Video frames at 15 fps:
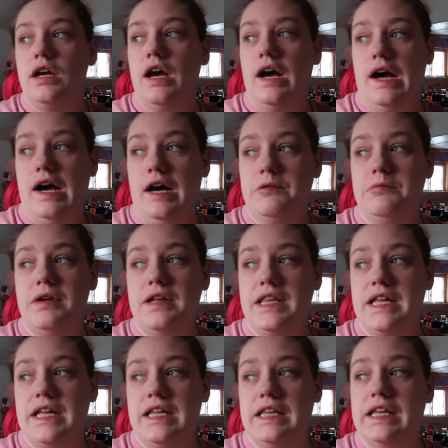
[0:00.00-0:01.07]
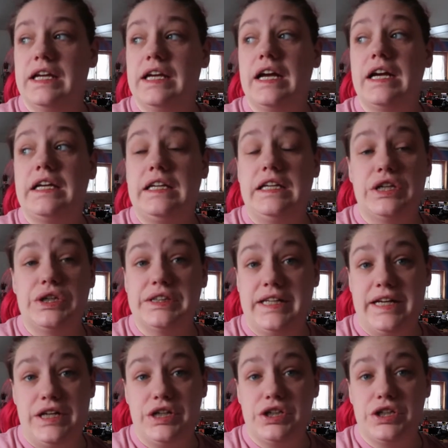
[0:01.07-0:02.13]
Um, then like a year
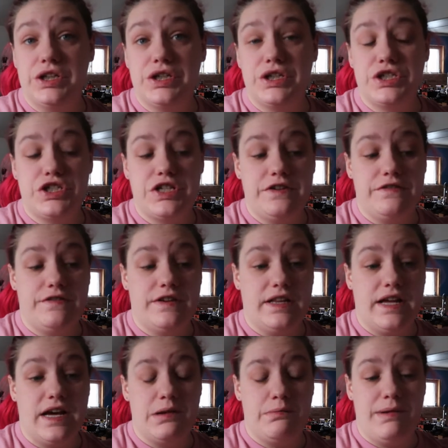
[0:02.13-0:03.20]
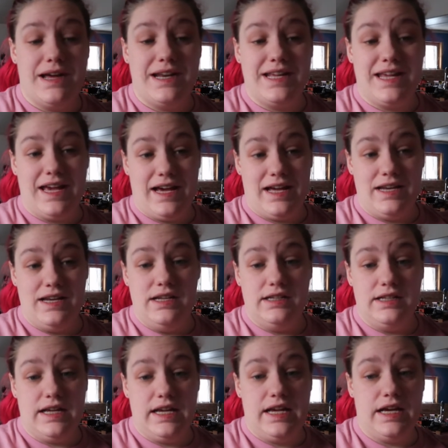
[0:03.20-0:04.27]
later, she fell out of bed again
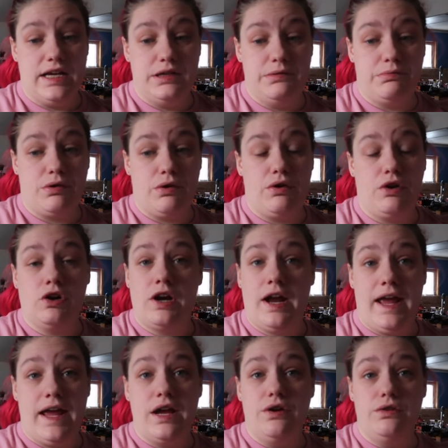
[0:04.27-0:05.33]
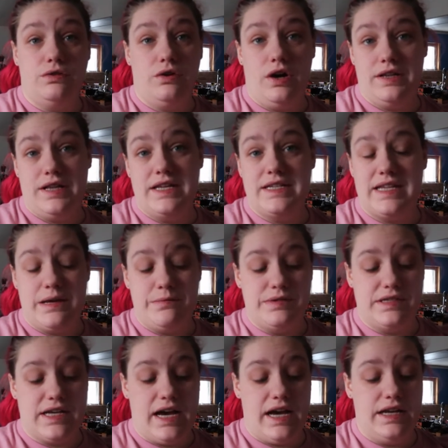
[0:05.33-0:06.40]
and broke her ankle on the same
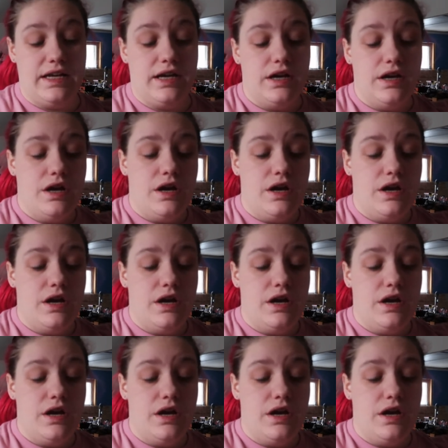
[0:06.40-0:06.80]
side.